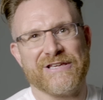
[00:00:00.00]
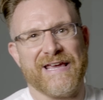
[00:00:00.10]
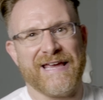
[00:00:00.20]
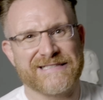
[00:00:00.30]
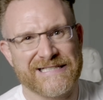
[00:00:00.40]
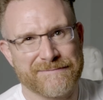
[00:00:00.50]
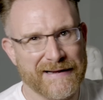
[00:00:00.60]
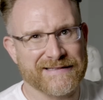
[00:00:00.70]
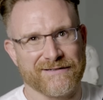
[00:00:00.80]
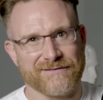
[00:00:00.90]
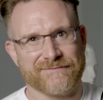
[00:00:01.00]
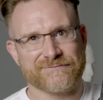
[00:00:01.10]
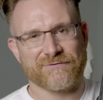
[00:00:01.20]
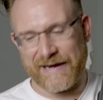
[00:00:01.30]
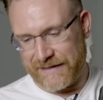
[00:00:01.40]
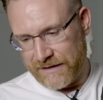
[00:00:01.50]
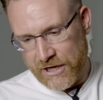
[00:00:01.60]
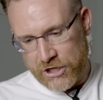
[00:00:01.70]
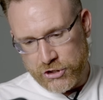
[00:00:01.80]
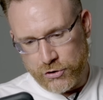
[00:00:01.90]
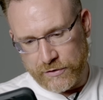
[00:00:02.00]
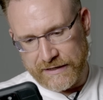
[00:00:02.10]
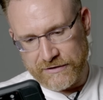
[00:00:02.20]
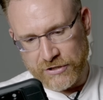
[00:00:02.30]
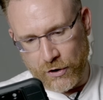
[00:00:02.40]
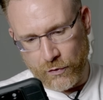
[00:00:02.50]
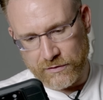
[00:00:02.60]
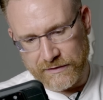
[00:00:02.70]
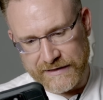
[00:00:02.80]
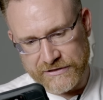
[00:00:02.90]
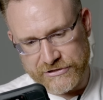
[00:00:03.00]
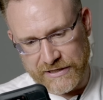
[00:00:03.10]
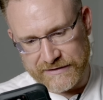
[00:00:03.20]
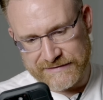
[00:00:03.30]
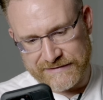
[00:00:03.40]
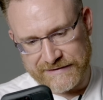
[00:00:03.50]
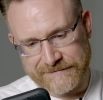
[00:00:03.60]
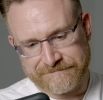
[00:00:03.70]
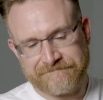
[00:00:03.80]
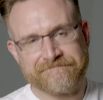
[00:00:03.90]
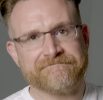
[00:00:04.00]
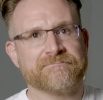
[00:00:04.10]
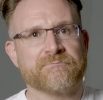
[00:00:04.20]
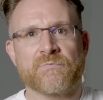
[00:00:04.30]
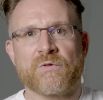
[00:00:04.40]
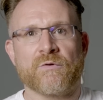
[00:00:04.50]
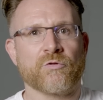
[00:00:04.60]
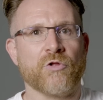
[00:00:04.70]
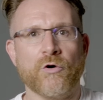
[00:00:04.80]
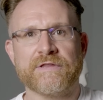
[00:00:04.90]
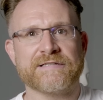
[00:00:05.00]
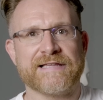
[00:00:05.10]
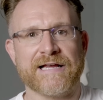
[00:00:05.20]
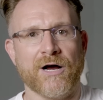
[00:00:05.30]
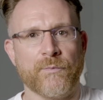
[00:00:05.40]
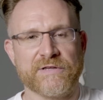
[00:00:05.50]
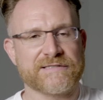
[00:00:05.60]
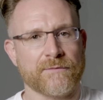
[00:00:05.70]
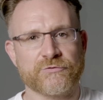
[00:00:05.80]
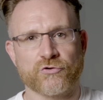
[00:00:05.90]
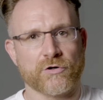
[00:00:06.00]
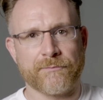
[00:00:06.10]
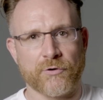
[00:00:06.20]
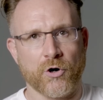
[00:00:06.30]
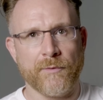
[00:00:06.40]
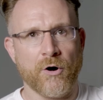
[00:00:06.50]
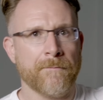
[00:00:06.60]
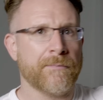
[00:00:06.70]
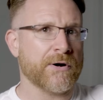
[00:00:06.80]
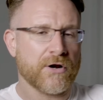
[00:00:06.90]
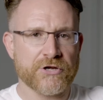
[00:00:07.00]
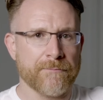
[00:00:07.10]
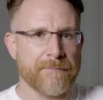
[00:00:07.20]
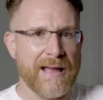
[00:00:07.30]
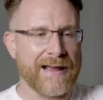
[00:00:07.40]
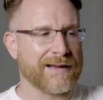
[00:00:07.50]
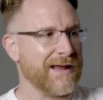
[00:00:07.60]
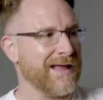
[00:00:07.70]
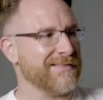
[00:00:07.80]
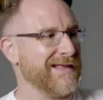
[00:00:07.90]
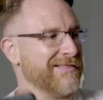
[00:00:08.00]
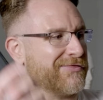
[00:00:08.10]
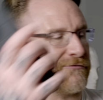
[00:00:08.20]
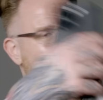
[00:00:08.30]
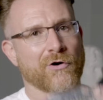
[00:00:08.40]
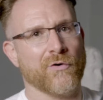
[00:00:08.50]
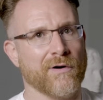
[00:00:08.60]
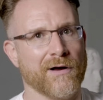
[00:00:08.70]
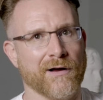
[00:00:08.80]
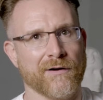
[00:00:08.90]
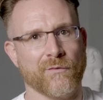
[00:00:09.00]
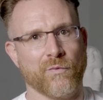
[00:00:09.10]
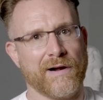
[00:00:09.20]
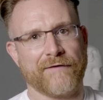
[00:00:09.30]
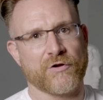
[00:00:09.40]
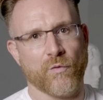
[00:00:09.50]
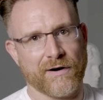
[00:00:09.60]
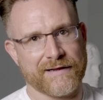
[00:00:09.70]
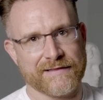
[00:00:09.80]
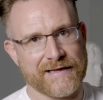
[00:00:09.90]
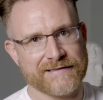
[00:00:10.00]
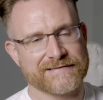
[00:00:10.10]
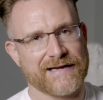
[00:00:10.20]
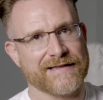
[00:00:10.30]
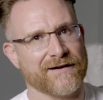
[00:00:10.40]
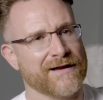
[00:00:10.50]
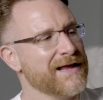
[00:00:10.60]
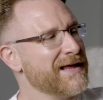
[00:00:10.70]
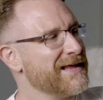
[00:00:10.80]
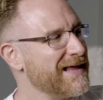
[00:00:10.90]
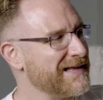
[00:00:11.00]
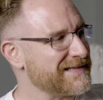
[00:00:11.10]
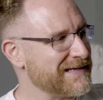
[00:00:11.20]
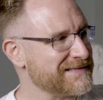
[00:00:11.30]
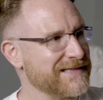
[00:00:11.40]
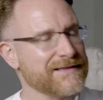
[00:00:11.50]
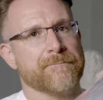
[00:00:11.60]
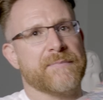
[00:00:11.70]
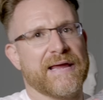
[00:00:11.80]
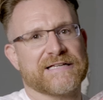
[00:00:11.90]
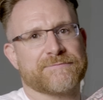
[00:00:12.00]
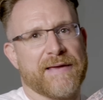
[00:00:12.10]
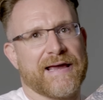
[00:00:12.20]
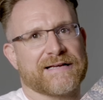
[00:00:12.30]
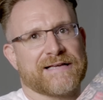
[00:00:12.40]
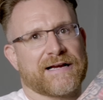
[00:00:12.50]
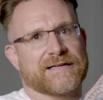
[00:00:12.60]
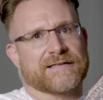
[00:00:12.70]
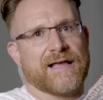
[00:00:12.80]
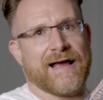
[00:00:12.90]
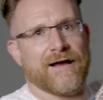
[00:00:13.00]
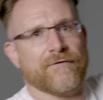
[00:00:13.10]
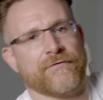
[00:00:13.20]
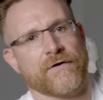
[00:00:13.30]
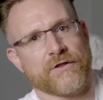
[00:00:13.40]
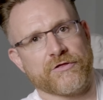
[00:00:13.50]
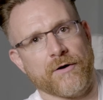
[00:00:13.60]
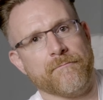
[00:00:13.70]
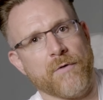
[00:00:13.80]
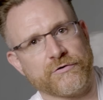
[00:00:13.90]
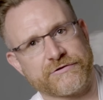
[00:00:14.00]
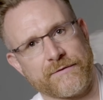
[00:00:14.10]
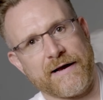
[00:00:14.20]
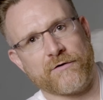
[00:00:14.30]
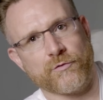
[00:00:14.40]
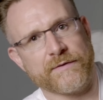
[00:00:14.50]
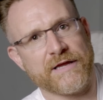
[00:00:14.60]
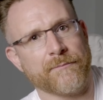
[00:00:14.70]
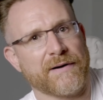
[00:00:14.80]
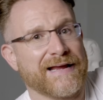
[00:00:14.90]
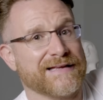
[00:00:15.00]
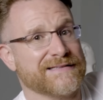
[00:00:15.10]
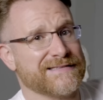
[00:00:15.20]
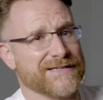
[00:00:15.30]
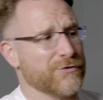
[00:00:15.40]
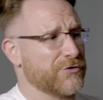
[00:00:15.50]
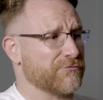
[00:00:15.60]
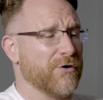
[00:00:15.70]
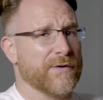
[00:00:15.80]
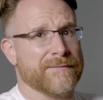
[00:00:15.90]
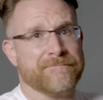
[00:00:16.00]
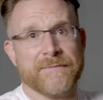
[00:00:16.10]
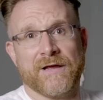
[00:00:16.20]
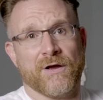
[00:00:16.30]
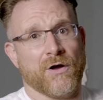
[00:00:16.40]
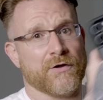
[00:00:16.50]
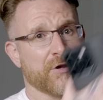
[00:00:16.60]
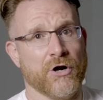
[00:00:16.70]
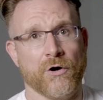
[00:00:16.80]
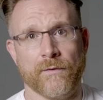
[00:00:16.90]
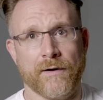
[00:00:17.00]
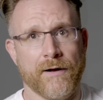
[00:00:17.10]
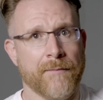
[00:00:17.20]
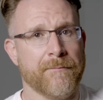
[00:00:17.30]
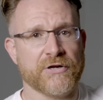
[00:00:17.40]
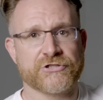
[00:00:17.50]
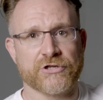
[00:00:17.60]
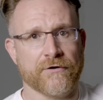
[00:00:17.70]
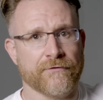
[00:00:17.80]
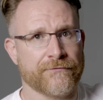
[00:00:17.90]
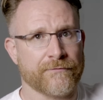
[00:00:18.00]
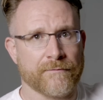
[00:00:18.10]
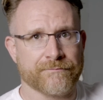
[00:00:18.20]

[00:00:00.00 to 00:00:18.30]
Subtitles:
it's a spectacle, right? You can totally just load this thing up with some sort of promo, put it on your back, and then throw whatever you want inside there. It's not the biggest bag. It's not going to have the most amount of room in there, but I could see you throwing, you know, a bunch of